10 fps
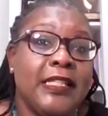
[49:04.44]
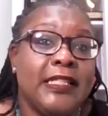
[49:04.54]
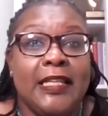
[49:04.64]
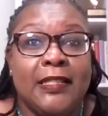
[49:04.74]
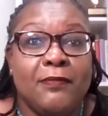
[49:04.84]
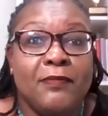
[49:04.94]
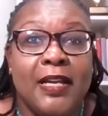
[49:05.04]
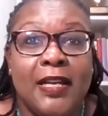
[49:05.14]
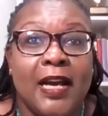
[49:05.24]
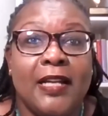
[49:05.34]
going to say
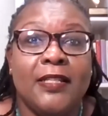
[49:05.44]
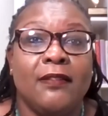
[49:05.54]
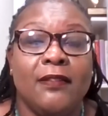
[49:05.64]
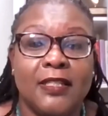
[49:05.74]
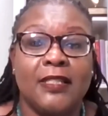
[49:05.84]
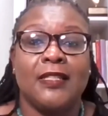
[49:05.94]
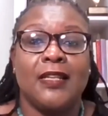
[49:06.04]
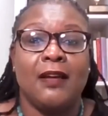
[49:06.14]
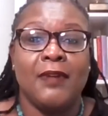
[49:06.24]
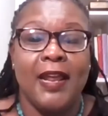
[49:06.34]
something not to, this is
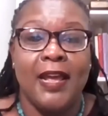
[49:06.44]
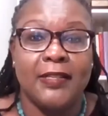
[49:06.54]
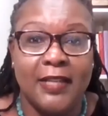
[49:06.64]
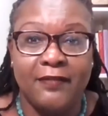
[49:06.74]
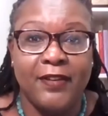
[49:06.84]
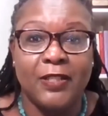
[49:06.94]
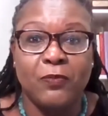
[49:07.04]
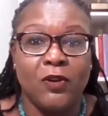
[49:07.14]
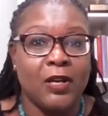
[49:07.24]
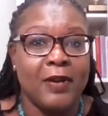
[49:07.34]
not, I'm not anti
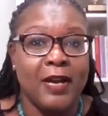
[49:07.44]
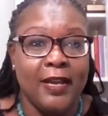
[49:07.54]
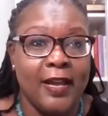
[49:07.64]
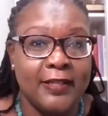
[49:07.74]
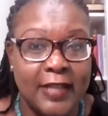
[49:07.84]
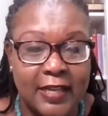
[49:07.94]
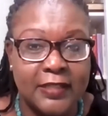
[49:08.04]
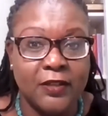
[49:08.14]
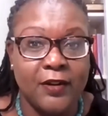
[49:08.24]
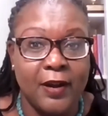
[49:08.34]
Facebook, I'm not anti
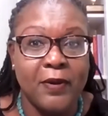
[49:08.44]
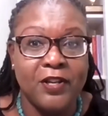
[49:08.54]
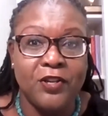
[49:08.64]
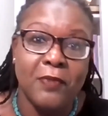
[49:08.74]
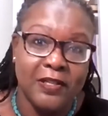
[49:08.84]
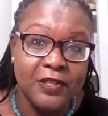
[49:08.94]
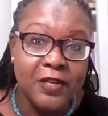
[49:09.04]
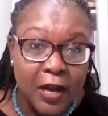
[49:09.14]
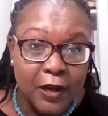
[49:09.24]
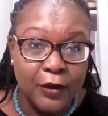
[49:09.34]
Instagram, but you must
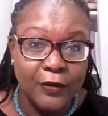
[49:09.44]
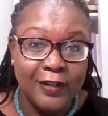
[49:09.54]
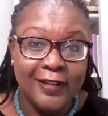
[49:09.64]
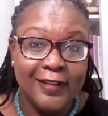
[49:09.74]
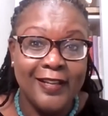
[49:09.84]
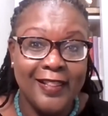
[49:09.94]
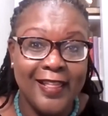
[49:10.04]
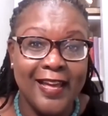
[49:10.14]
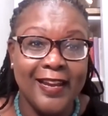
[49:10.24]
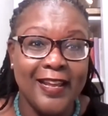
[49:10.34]
know
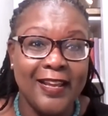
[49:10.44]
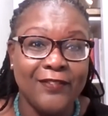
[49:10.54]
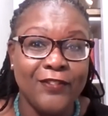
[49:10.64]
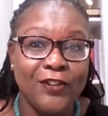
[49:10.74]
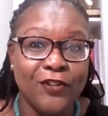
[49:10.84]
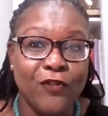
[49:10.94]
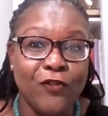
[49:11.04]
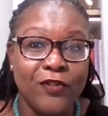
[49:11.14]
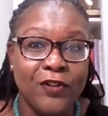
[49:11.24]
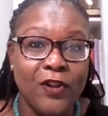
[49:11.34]
that if
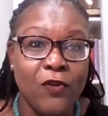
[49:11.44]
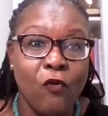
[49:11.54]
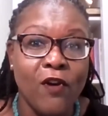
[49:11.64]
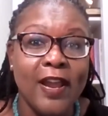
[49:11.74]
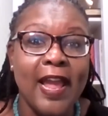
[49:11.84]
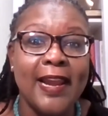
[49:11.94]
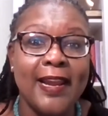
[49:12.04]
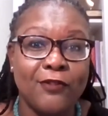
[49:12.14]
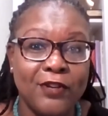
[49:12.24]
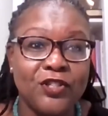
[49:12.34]
your the
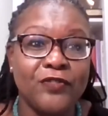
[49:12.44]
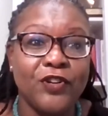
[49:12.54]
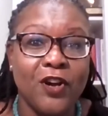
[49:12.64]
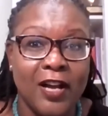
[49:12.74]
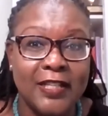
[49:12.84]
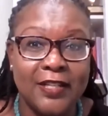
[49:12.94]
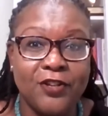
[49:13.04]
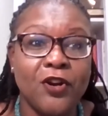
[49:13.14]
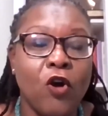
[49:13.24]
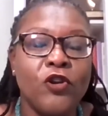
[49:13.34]
organic reach of your content,
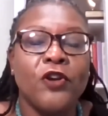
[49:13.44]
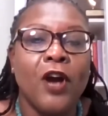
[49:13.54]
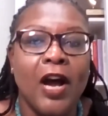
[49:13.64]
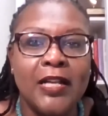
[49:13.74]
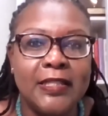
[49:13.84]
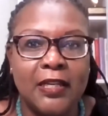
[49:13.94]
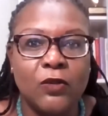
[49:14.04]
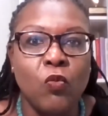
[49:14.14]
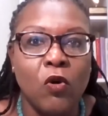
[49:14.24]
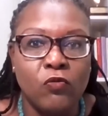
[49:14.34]
your your
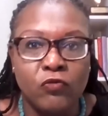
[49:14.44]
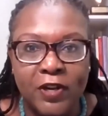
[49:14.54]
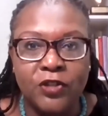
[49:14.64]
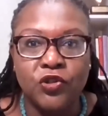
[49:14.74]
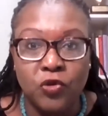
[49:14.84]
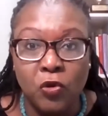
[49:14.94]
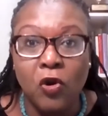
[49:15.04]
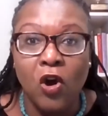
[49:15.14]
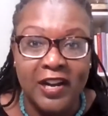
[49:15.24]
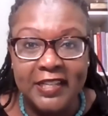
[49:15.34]
content won't reach your
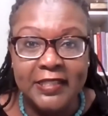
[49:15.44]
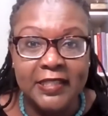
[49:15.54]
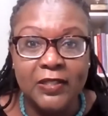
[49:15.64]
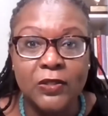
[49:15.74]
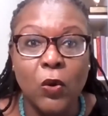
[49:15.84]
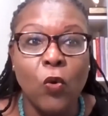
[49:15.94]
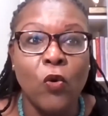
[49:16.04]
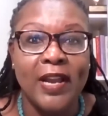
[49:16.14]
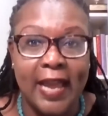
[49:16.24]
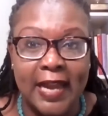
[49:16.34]
audiences
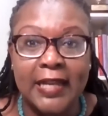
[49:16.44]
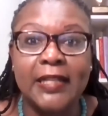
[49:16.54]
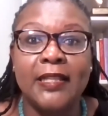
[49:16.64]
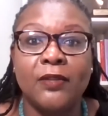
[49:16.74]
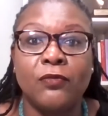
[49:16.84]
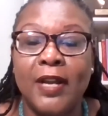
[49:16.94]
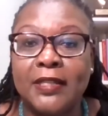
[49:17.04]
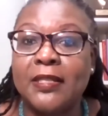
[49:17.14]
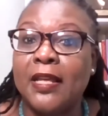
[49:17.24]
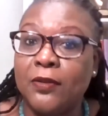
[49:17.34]
organically at the
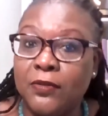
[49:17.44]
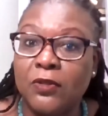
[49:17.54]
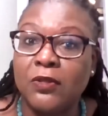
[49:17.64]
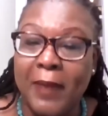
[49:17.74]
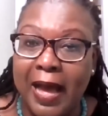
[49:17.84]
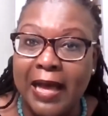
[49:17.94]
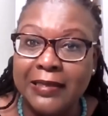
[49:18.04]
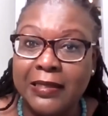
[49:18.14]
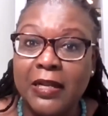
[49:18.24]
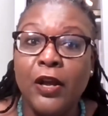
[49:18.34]
rates they used in the
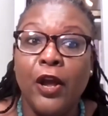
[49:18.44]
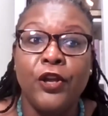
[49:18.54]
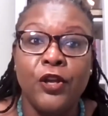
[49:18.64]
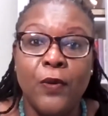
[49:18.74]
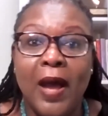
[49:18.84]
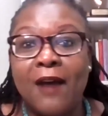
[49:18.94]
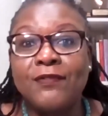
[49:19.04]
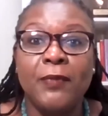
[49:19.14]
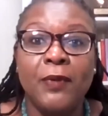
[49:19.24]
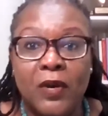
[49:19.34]
past. You have
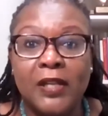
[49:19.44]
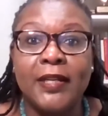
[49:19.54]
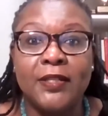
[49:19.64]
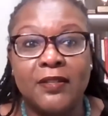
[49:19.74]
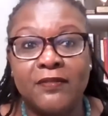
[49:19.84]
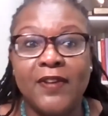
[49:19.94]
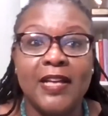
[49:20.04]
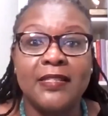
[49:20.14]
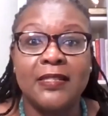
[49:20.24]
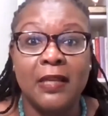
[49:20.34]
to be willing to
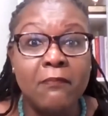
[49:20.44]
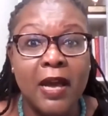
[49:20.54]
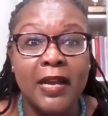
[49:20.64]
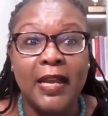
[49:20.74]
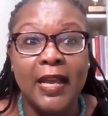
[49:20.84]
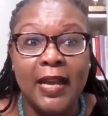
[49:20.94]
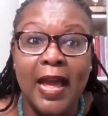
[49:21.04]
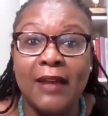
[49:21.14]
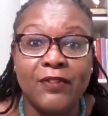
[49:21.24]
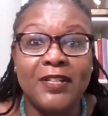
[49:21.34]
invest some money in
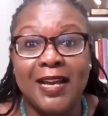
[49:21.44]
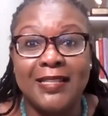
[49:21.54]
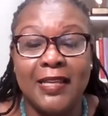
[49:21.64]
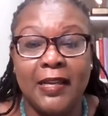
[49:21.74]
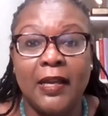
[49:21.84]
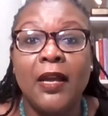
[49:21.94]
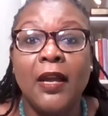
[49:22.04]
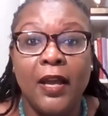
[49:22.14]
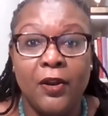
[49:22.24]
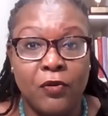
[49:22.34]
advertising
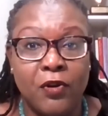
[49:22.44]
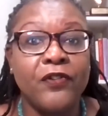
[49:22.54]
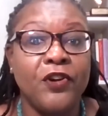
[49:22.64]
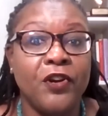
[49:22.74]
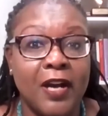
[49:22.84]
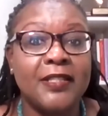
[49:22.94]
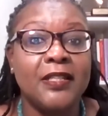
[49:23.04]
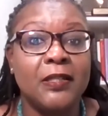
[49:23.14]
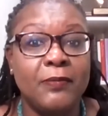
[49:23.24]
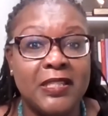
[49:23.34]
in order for your
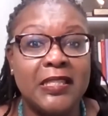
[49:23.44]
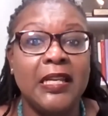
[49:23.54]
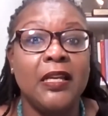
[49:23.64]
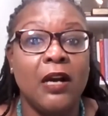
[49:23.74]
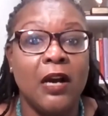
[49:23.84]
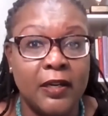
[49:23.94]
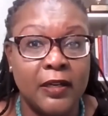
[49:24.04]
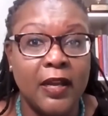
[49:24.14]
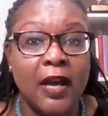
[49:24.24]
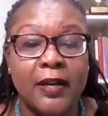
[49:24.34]
content to be seen
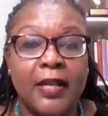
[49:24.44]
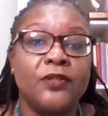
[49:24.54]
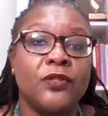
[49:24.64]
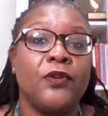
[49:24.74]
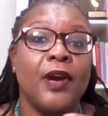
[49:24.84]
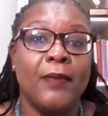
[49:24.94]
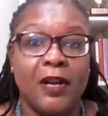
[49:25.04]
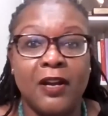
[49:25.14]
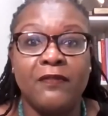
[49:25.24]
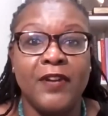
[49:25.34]
on on Instagram
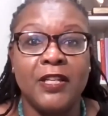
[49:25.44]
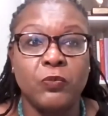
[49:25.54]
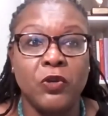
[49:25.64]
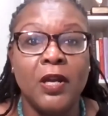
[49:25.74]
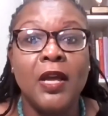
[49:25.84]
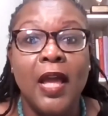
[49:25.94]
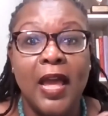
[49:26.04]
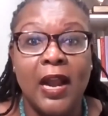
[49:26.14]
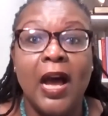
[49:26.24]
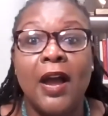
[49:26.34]
and on Facebook
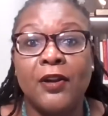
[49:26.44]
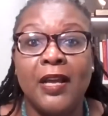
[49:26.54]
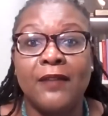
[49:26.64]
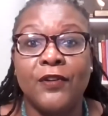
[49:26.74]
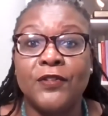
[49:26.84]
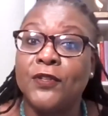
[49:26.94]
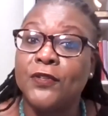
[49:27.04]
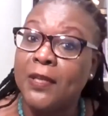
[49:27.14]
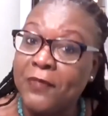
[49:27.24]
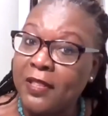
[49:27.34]
at higher levels. So
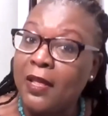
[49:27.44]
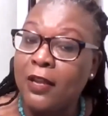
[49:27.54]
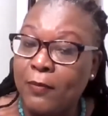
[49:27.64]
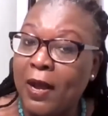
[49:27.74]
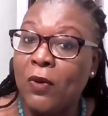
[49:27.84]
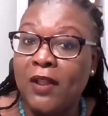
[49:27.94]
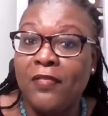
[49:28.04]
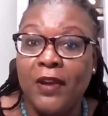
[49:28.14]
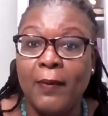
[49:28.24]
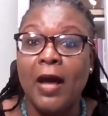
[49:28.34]
something that you might want to
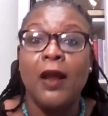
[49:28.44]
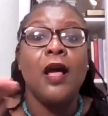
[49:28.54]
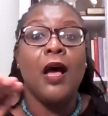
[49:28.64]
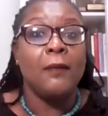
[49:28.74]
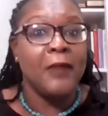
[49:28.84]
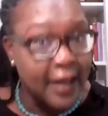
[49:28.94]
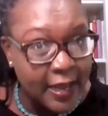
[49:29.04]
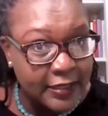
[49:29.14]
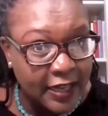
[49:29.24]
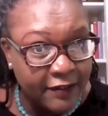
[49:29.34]
think about. I'm not
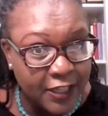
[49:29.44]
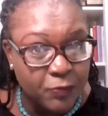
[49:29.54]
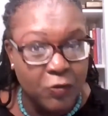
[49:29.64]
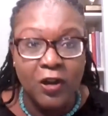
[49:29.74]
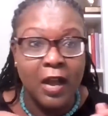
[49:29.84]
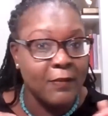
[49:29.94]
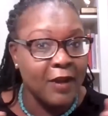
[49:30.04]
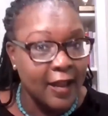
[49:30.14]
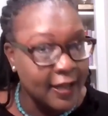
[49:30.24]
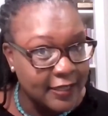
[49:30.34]
yeah, anti Facebook. I'm
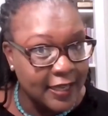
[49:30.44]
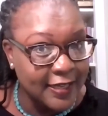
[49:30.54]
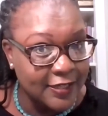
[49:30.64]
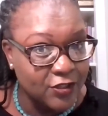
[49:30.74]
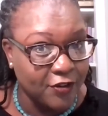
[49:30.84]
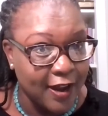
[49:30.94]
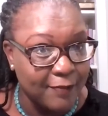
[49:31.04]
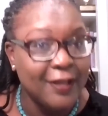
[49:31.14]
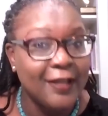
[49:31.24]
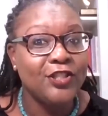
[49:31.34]
not anti Instagram.
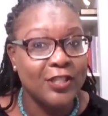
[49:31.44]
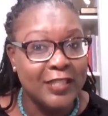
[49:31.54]
No,